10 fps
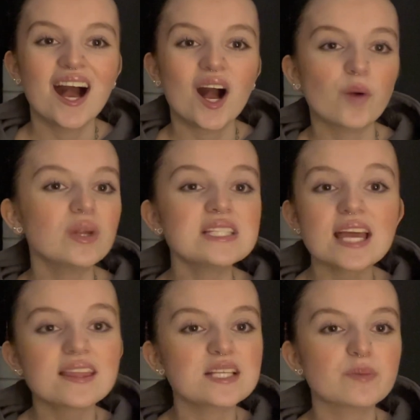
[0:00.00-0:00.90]
I wanted to
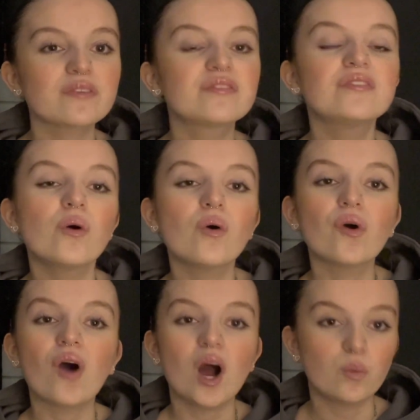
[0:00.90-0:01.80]
end things
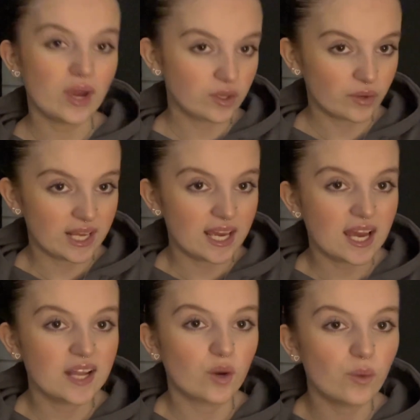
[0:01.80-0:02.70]
before I went on it
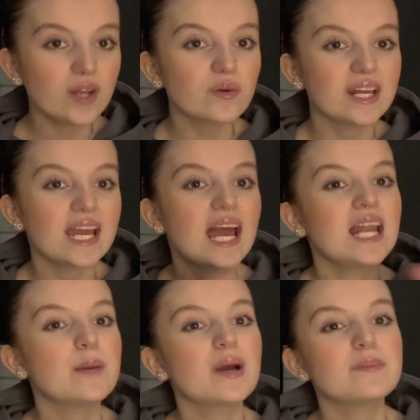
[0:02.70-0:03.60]
and I went on it and
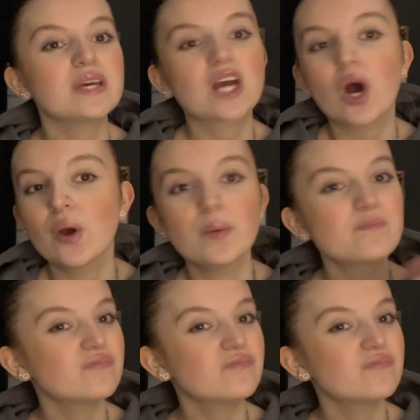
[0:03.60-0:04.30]
it made me go